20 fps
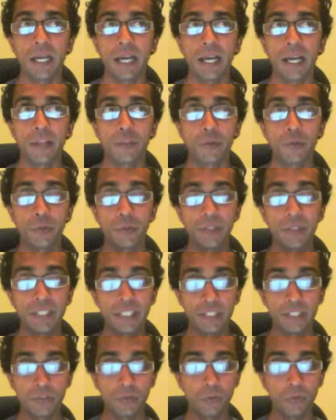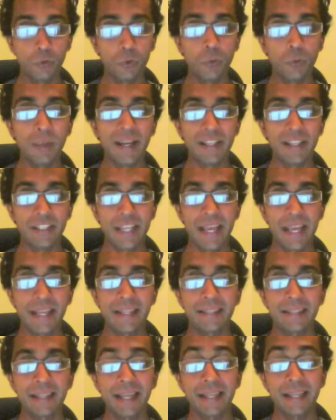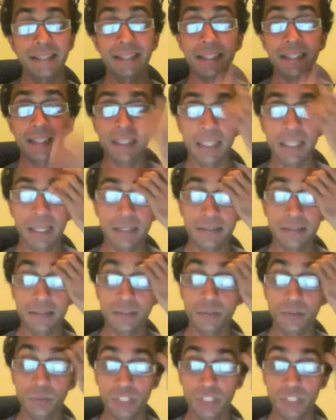through these four major asset classes,